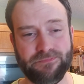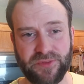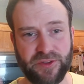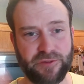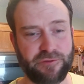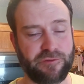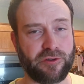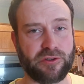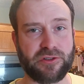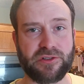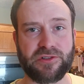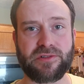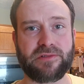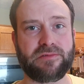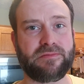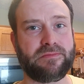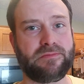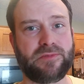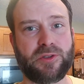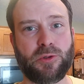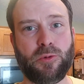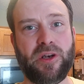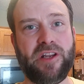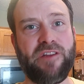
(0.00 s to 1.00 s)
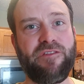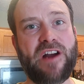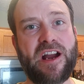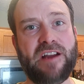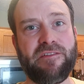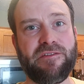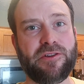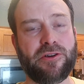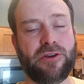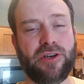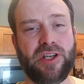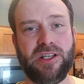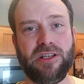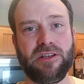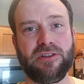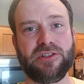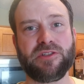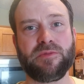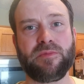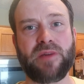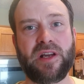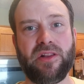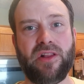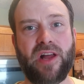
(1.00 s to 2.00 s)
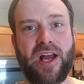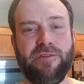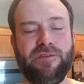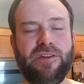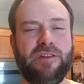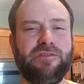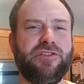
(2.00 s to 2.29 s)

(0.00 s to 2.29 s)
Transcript: the first 25, 30 years of my life.